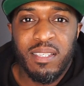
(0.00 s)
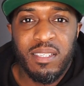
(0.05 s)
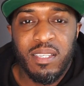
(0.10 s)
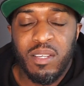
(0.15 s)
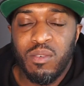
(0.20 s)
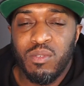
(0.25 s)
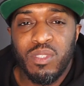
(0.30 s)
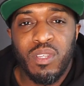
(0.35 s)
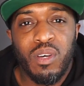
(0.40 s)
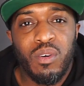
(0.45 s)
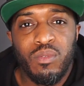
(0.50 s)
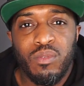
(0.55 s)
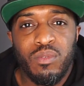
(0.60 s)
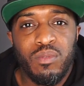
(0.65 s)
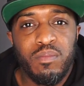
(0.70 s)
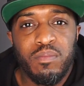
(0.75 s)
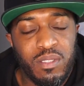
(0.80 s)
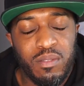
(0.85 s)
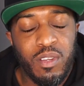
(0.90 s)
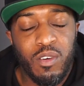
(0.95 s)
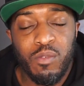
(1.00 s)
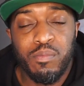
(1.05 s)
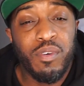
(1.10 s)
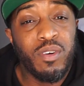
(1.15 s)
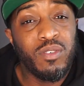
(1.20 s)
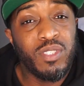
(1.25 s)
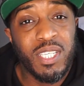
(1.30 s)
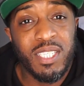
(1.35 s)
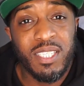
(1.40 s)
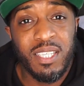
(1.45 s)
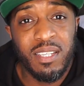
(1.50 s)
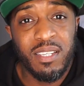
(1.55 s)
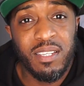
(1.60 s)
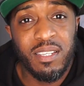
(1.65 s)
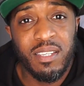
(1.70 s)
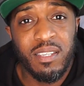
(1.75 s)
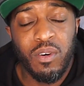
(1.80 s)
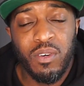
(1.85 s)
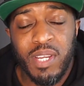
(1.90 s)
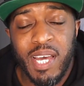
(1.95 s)
there was no processing
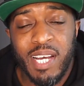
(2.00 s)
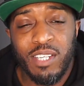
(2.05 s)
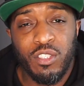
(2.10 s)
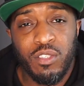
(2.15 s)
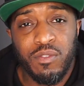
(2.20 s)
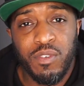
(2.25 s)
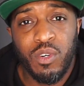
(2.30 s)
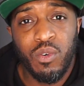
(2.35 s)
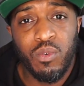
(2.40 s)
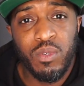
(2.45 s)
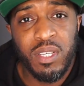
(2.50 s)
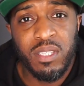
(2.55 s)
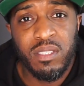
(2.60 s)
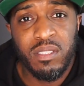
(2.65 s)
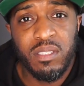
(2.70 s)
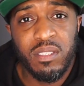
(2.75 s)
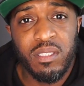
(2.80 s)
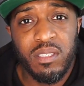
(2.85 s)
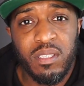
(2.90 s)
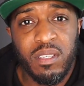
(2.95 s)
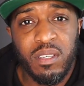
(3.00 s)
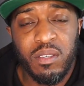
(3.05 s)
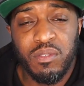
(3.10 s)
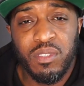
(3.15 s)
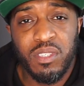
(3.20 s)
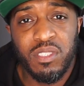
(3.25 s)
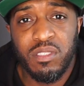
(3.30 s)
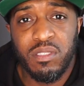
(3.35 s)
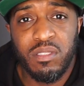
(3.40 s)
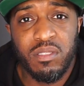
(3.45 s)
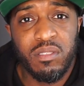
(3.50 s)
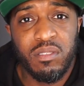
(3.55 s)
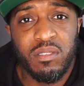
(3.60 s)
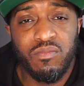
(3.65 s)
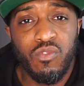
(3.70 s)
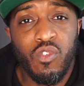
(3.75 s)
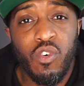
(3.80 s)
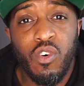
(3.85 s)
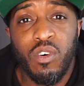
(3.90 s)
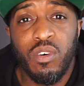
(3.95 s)
on actual recordings. It was just
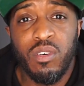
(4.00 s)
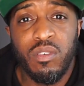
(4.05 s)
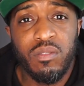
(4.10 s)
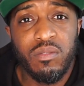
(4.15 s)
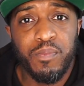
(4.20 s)
raw.